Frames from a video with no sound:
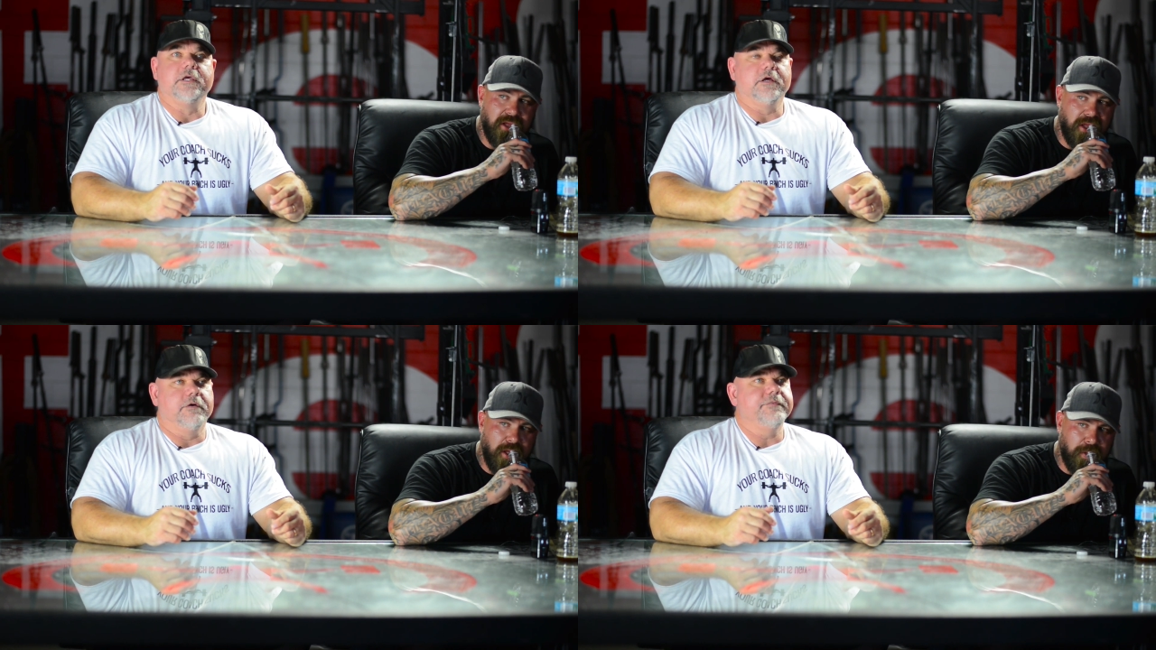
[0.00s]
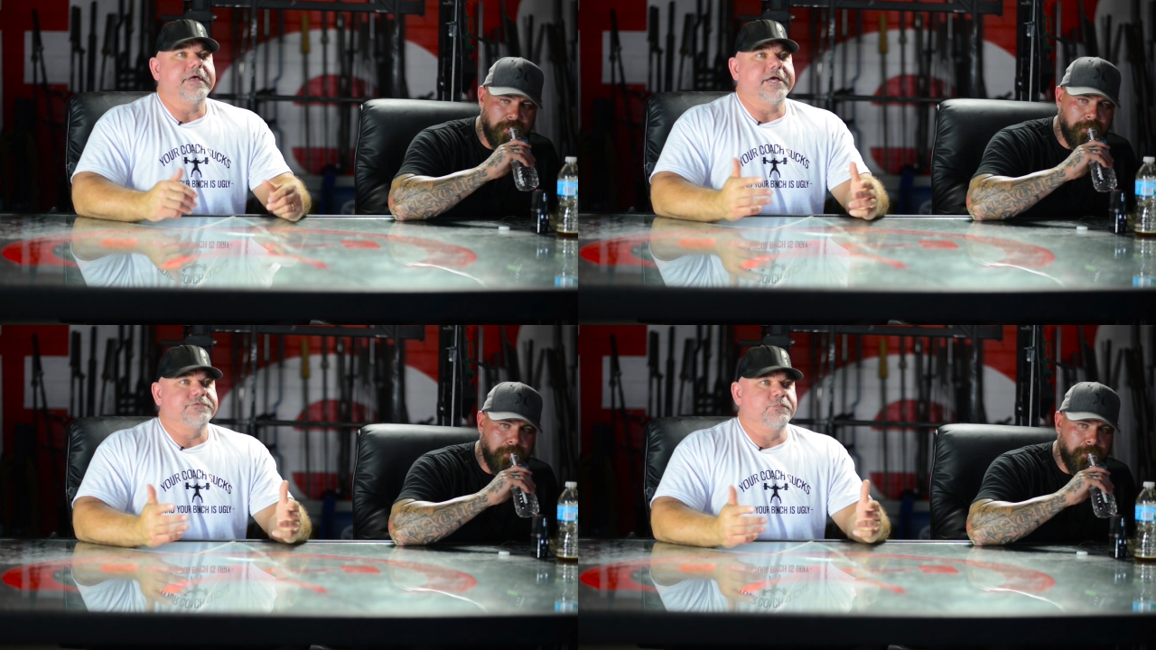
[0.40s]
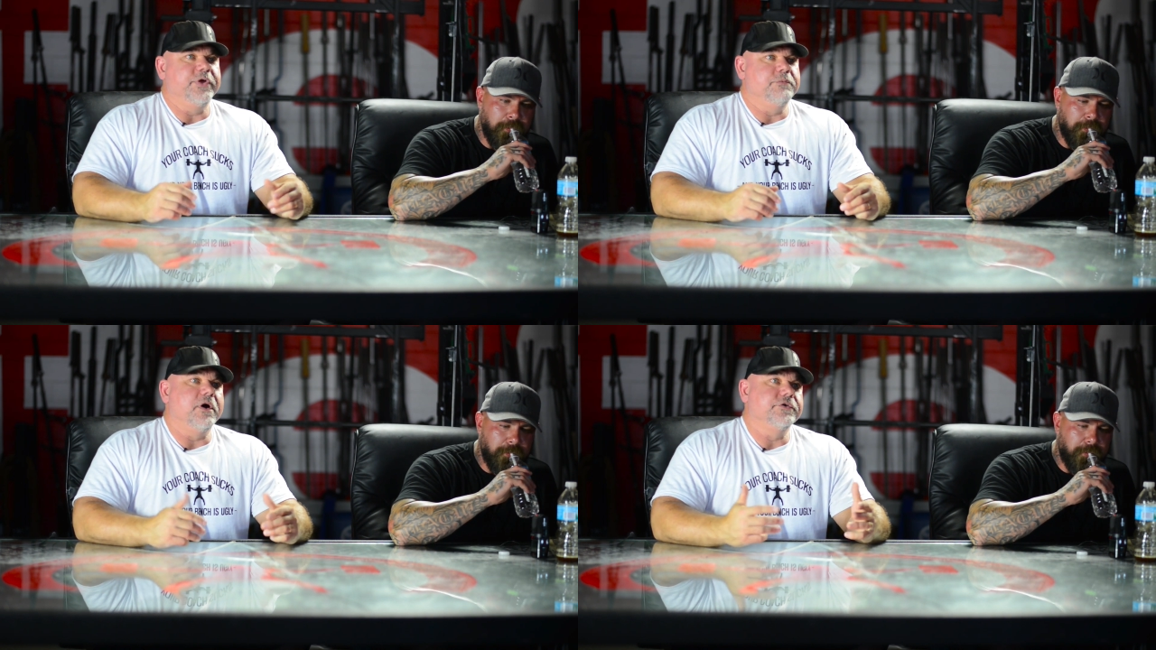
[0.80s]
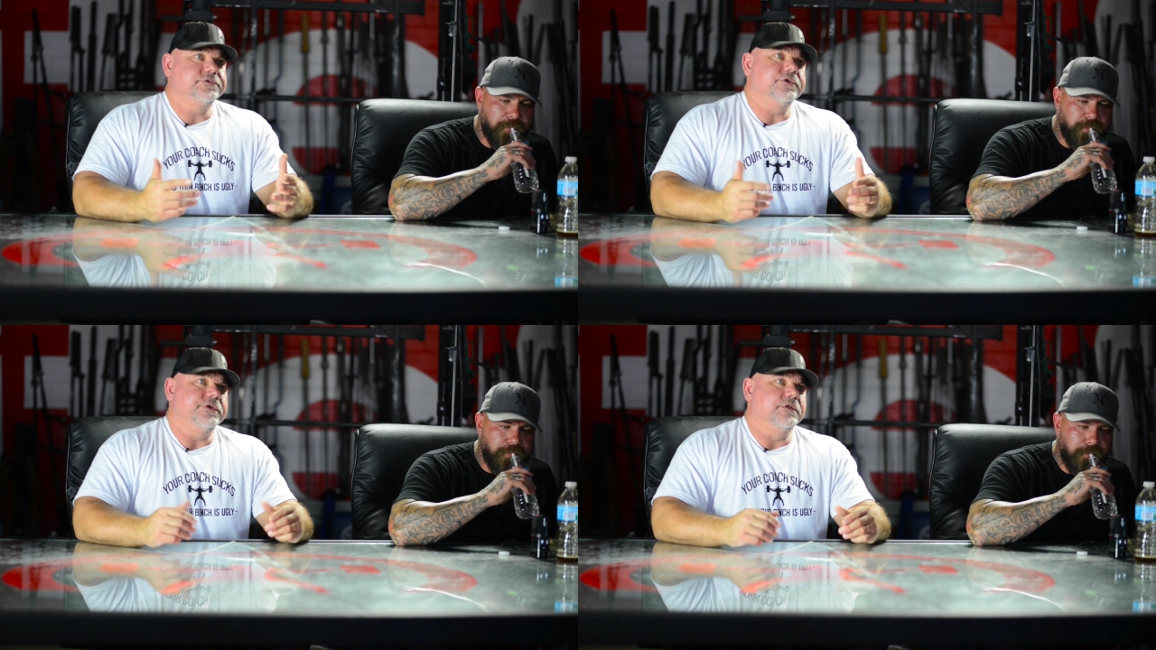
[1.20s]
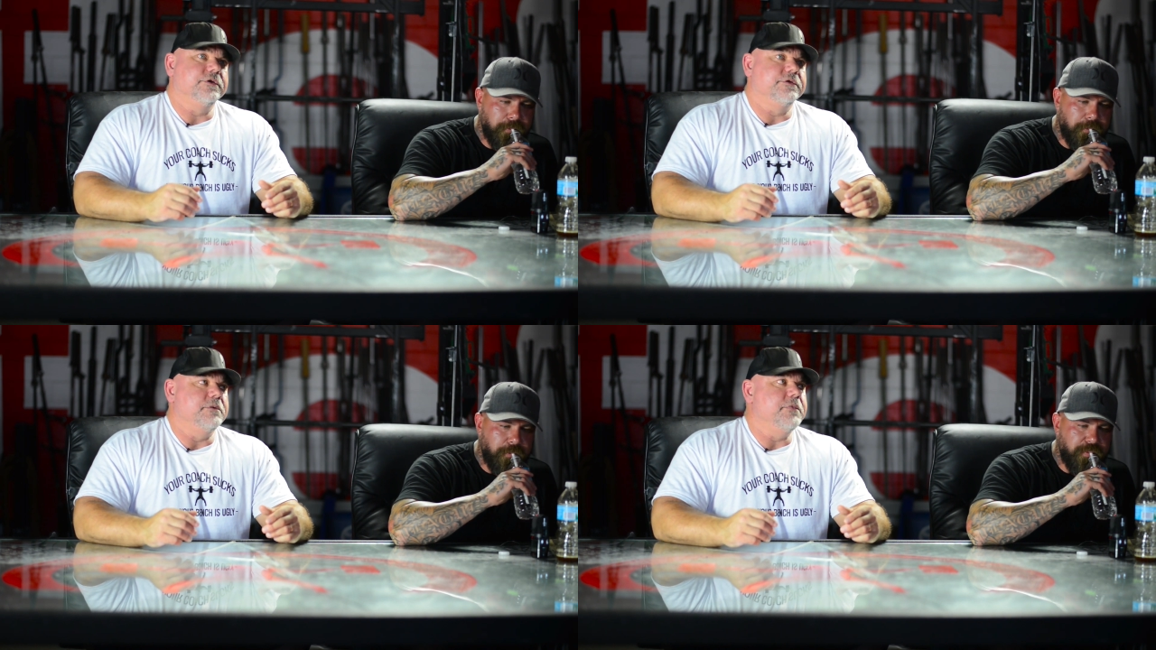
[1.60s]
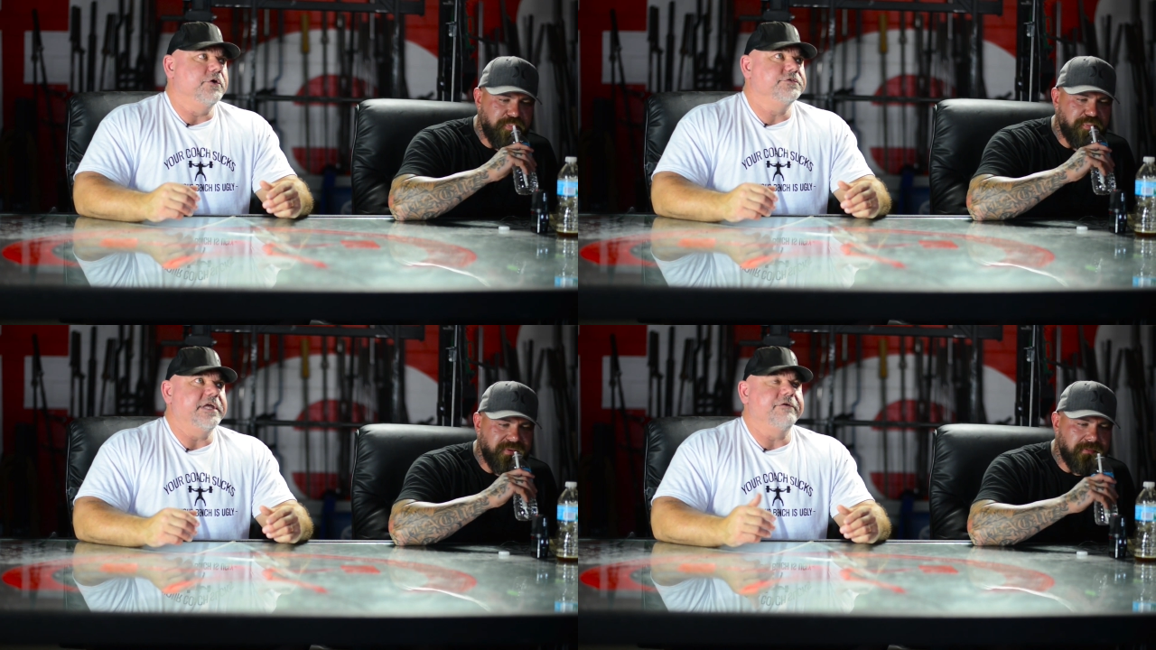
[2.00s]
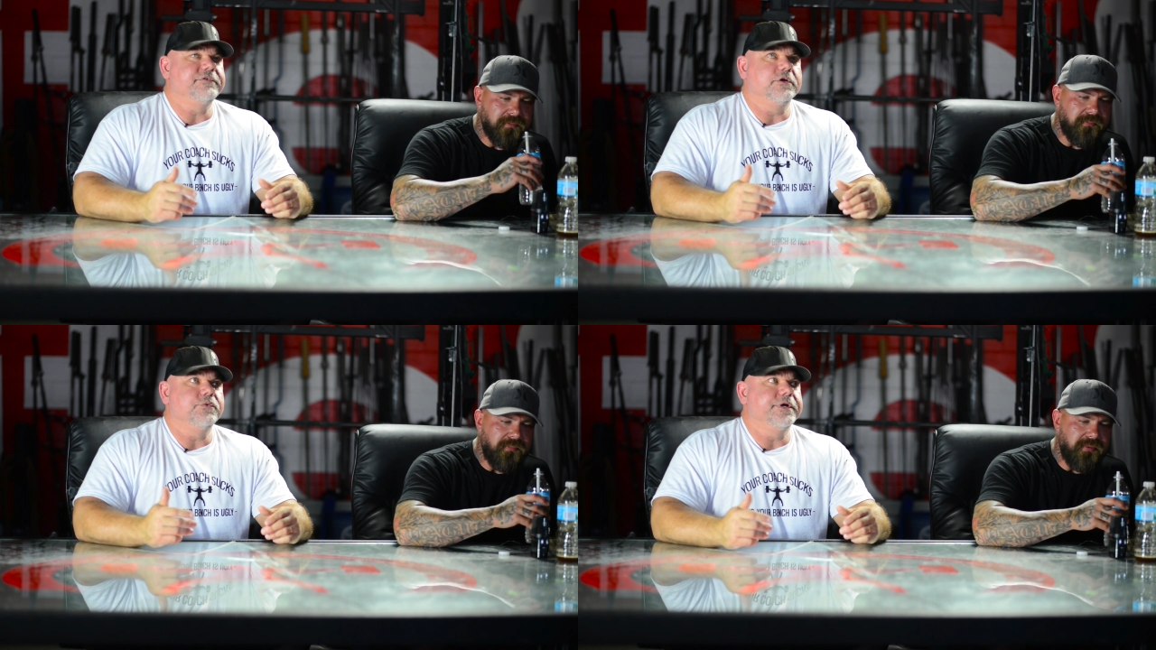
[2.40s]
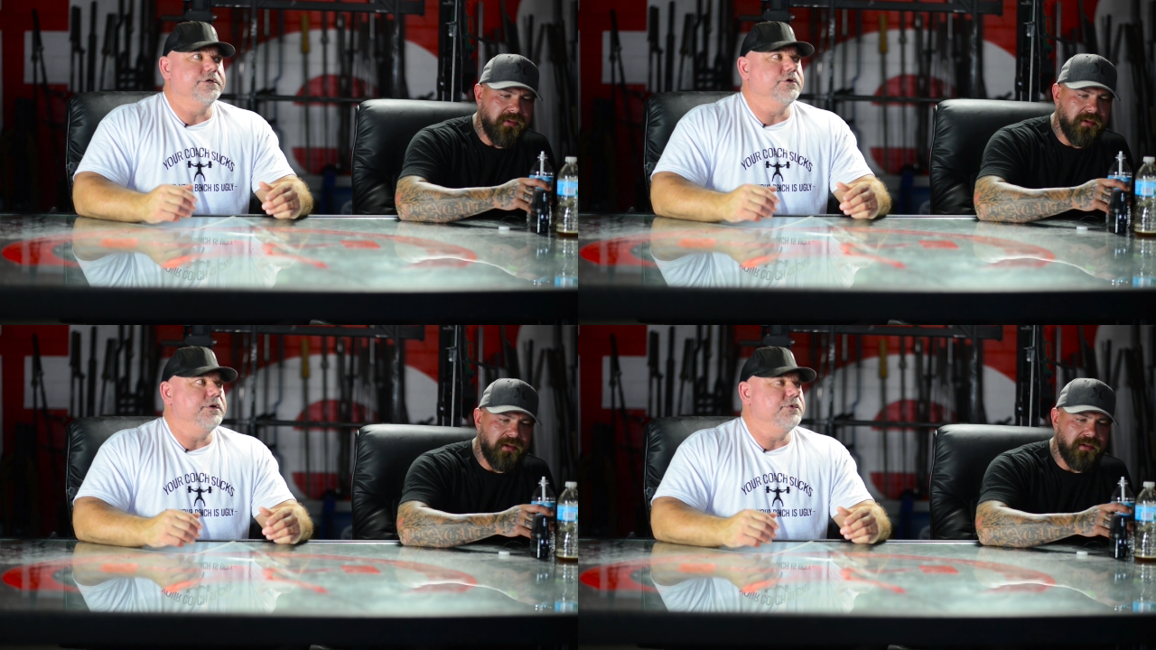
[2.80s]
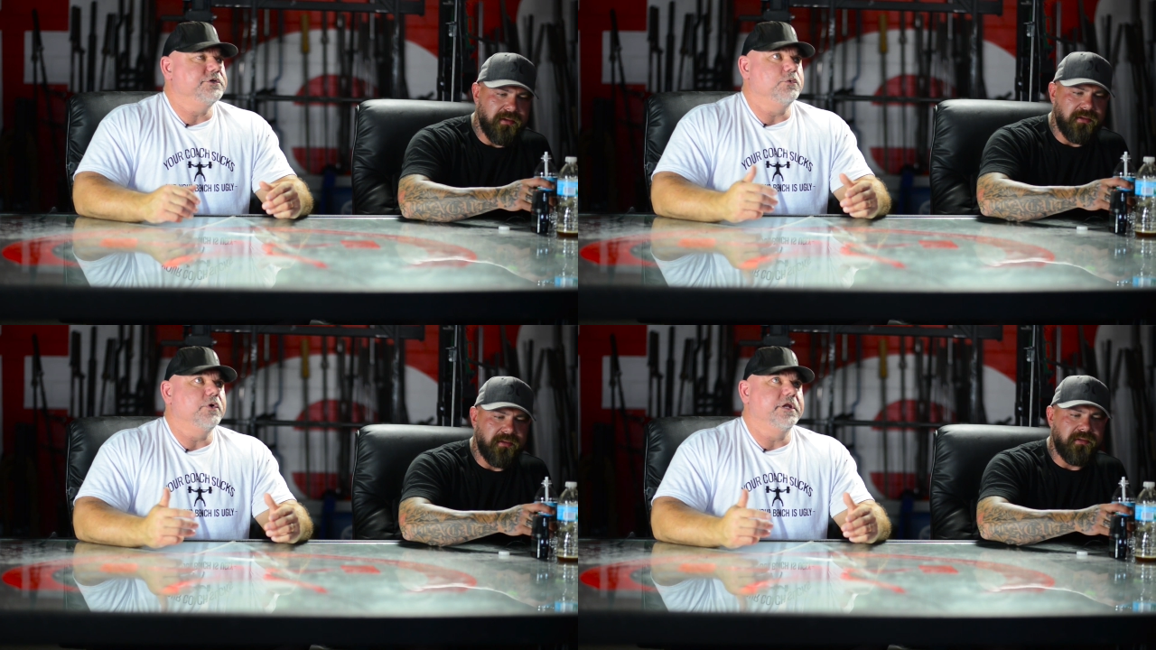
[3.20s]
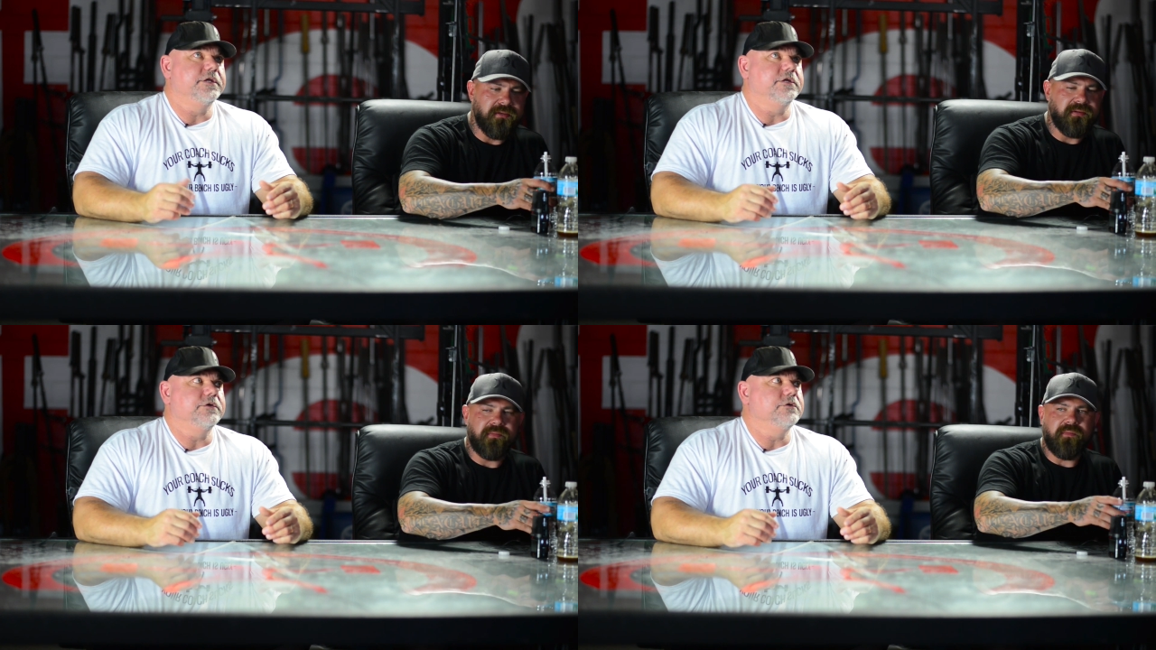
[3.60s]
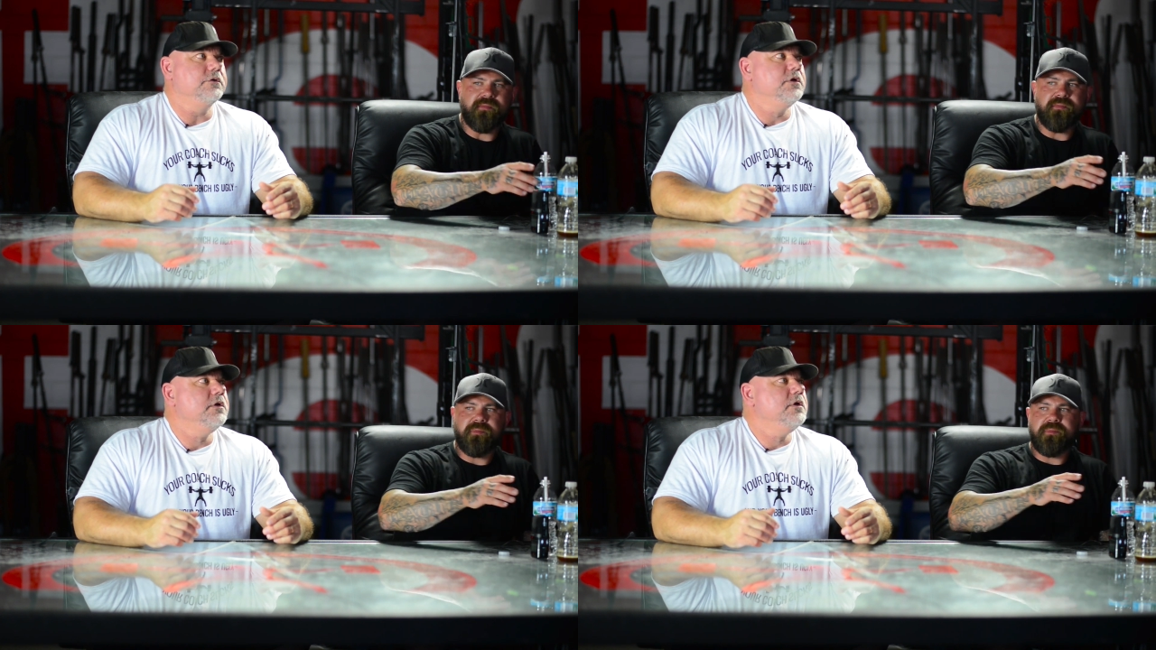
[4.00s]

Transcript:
Speaker 1: you know, as we most do, you learn the most after you quit doing what you wanted to do.